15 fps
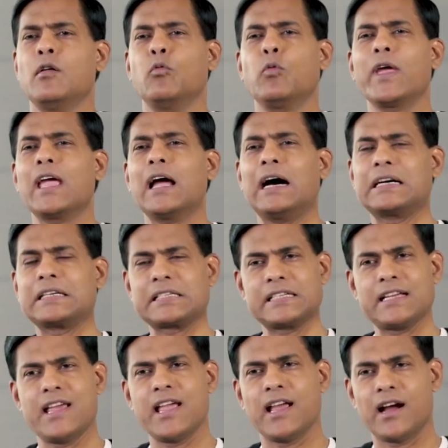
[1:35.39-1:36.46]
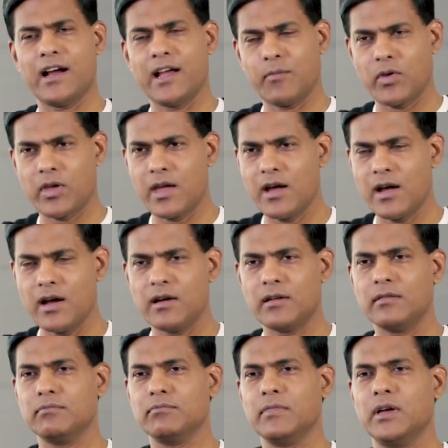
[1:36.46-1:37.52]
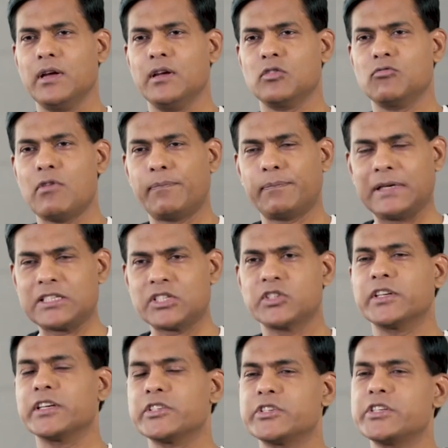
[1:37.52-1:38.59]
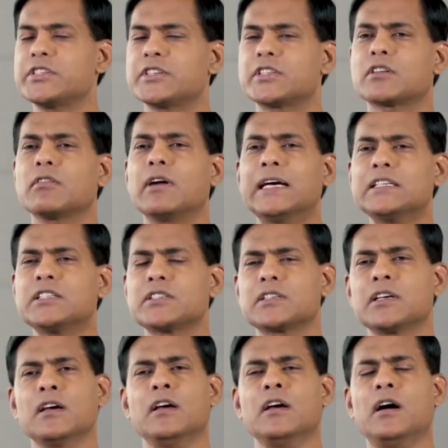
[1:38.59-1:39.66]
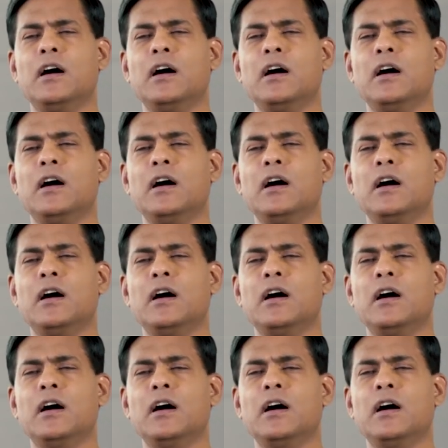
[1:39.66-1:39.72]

We are saying, I'm here representing Jesus Christ.